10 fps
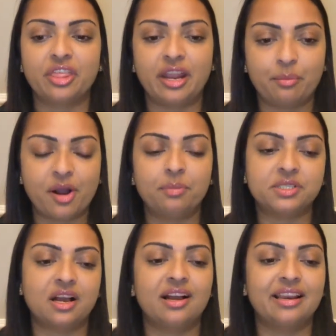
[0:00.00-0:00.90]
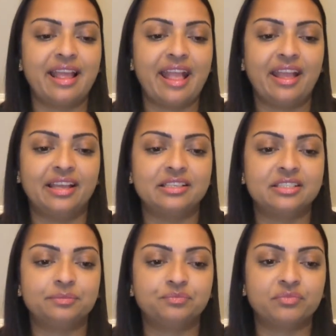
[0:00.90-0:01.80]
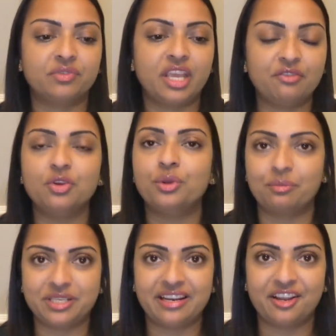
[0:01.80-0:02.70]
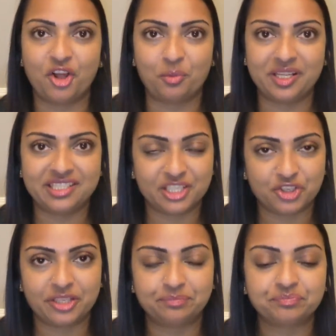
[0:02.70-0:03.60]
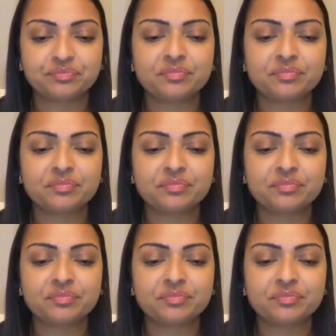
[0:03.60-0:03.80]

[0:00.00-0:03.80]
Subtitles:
that I popped on and gave you an update on all my stitching,